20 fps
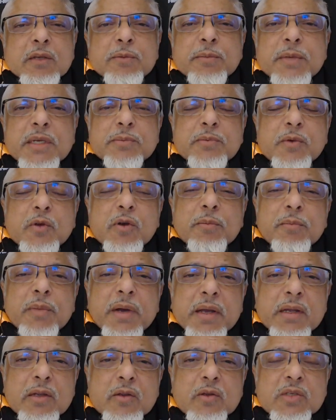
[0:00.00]
You must
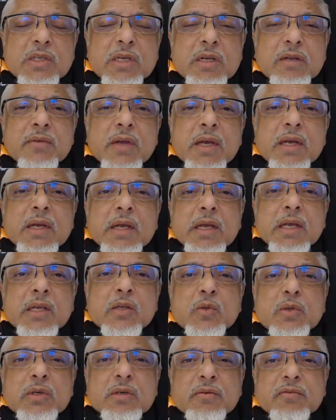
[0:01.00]
combine yourself
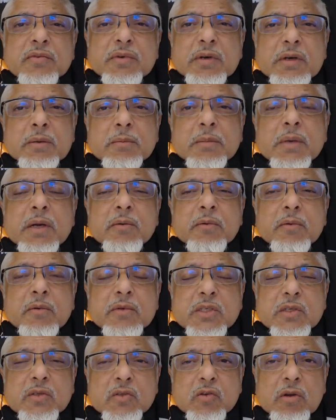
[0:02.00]
into a firm,
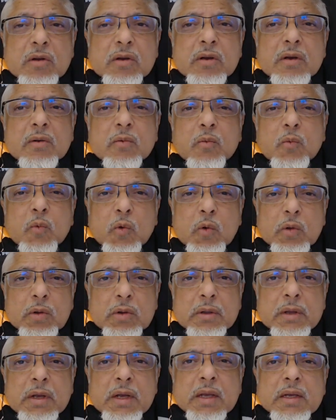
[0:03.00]
strong
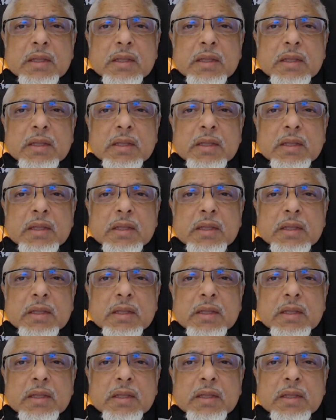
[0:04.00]
wall.